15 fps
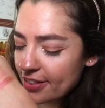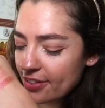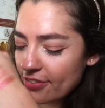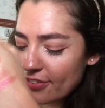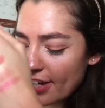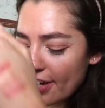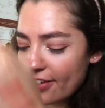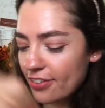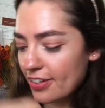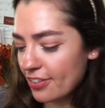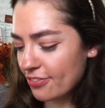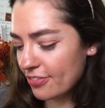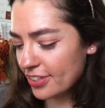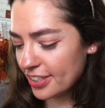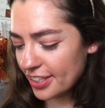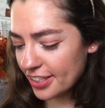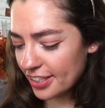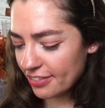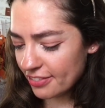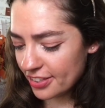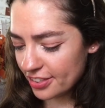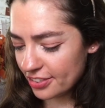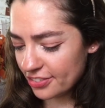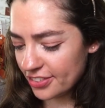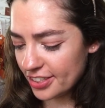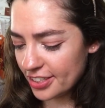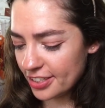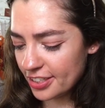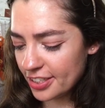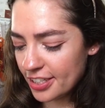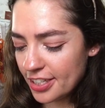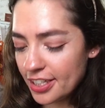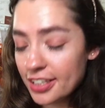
Wow, I really love this one.